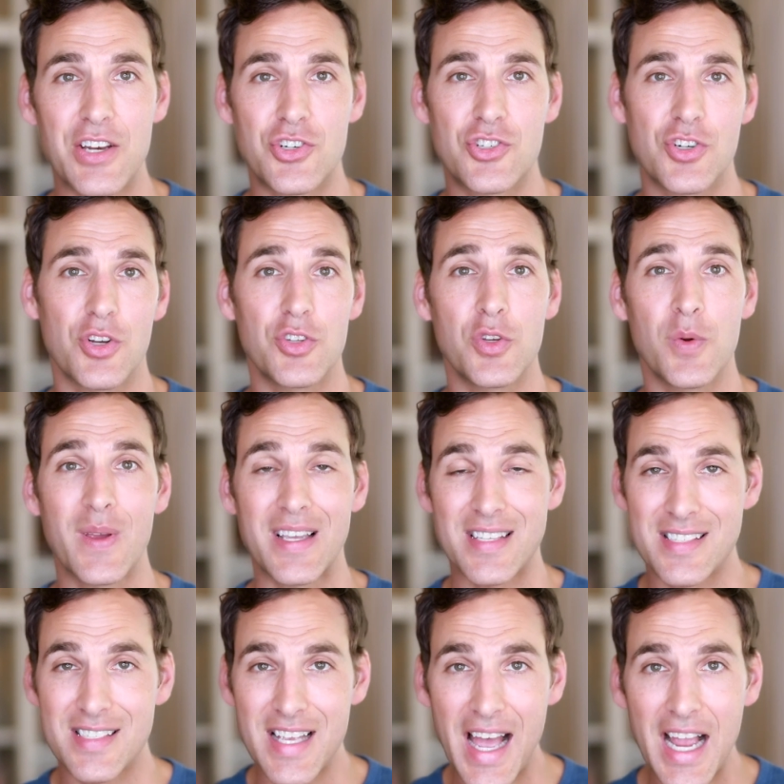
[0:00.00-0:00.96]
and show you
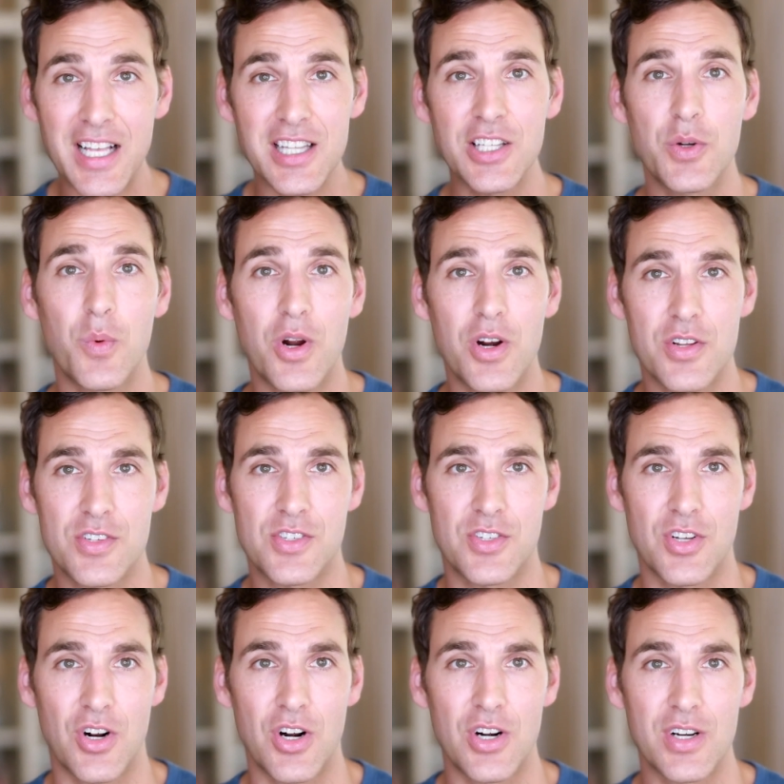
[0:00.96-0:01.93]
exactly where to
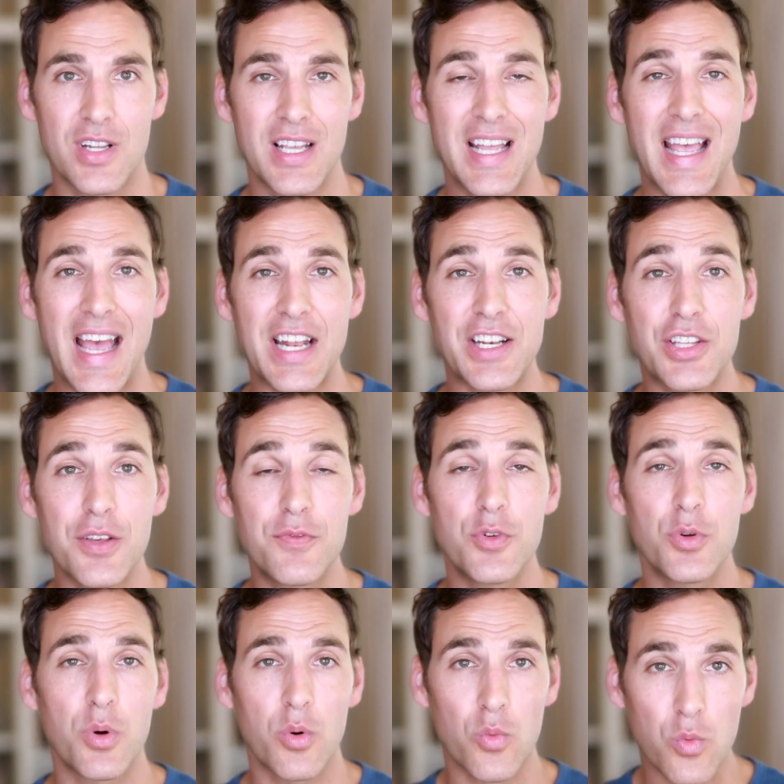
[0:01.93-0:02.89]
start and give
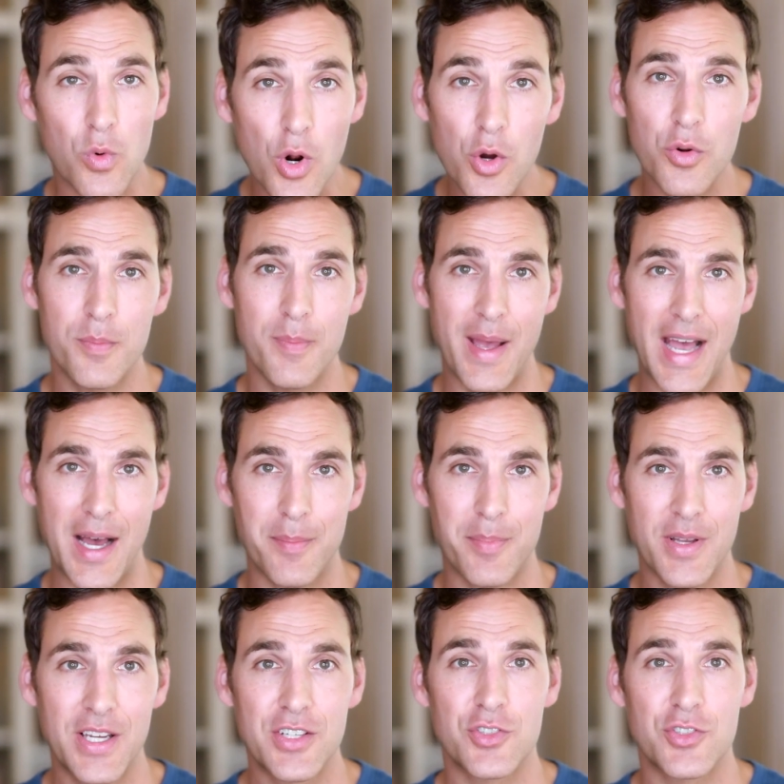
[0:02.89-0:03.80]
you a roadmap